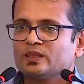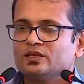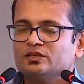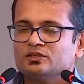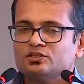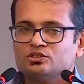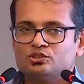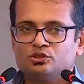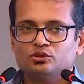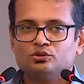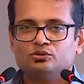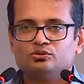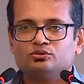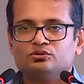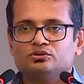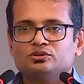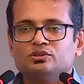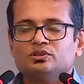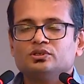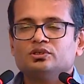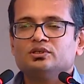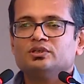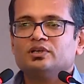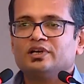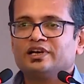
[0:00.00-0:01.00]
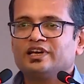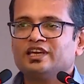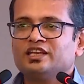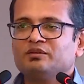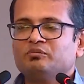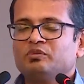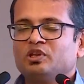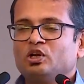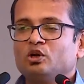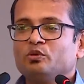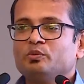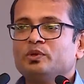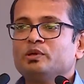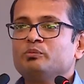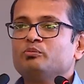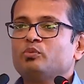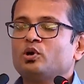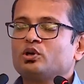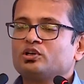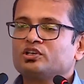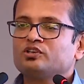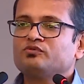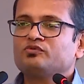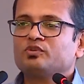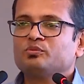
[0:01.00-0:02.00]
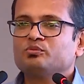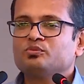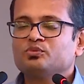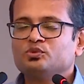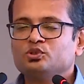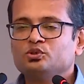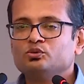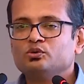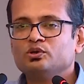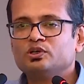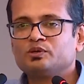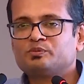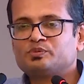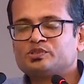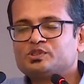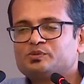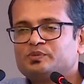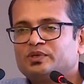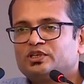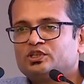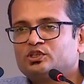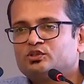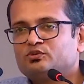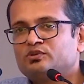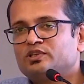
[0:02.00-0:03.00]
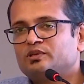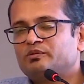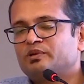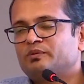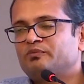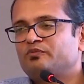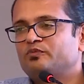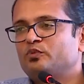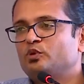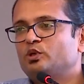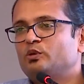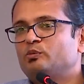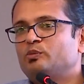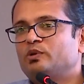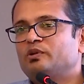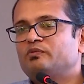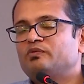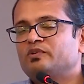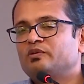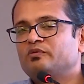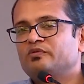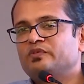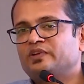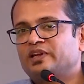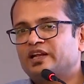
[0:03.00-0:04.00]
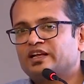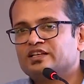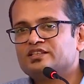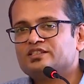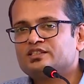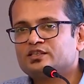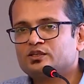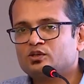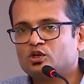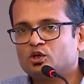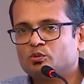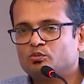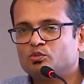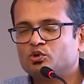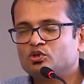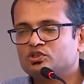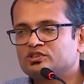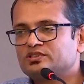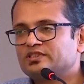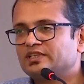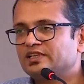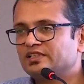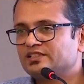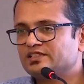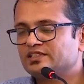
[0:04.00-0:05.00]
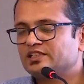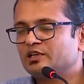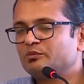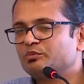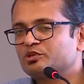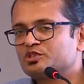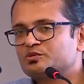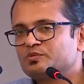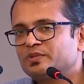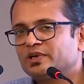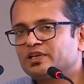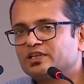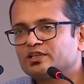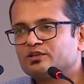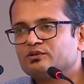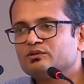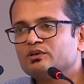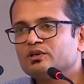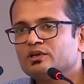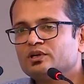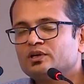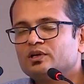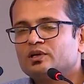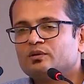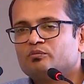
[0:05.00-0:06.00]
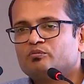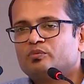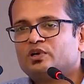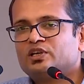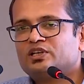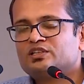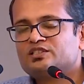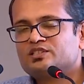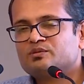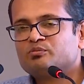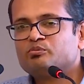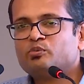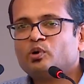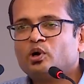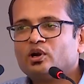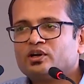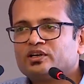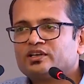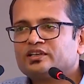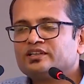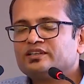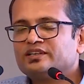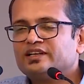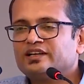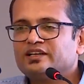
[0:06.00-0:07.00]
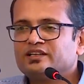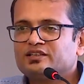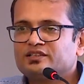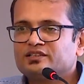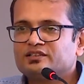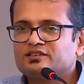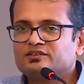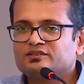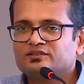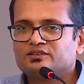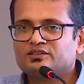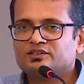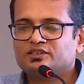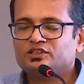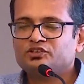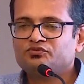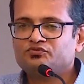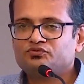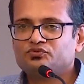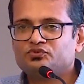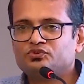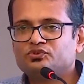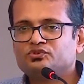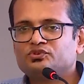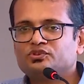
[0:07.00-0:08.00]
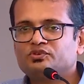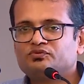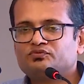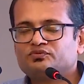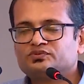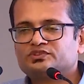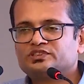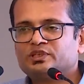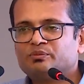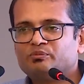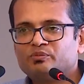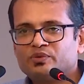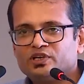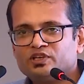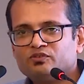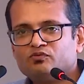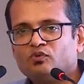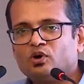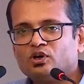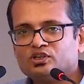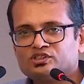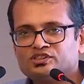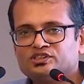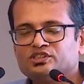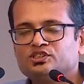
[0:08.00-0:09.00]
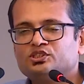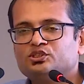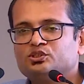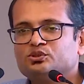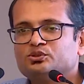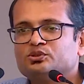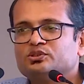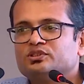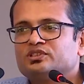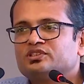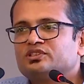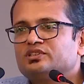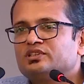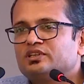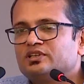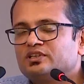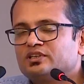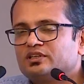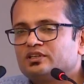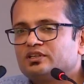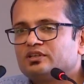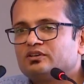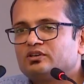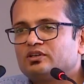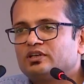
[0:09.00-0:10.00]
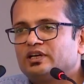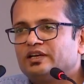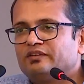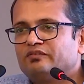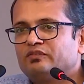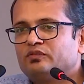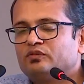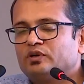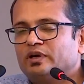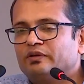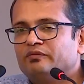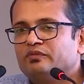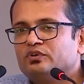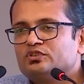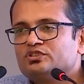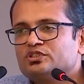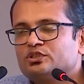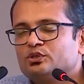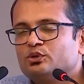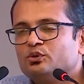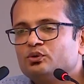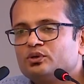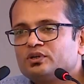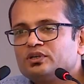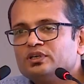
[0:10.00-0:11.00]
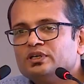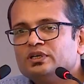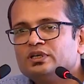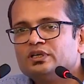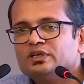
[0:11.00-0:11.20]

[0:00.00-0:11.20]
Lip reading: So again, may not be important from your perspective, then purely from financial or books, etc. perspective, but it's important that if somebody walks into your, I would say door,